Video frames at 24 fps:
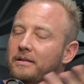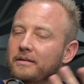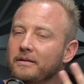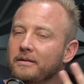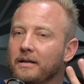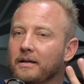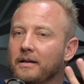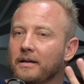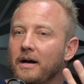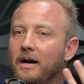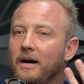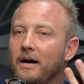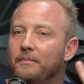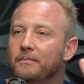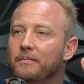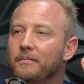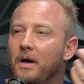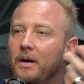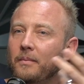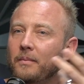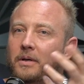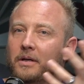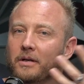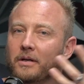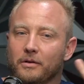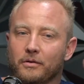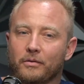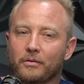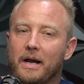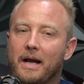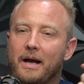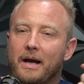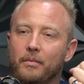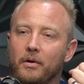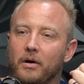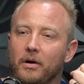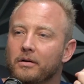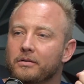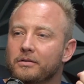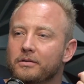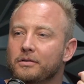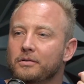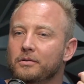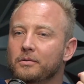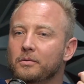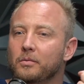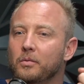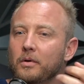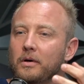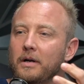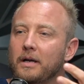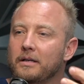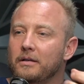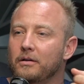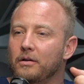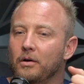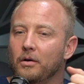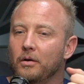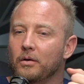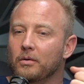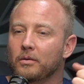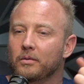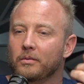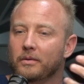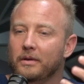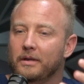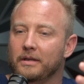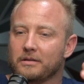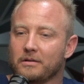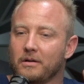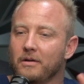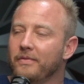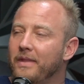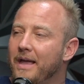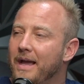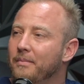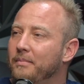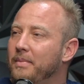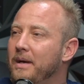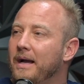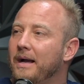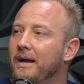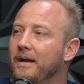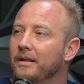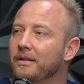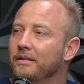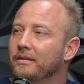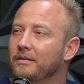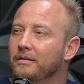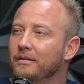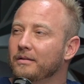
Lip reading: like I'm going to grab onto what I know is on that path, you know,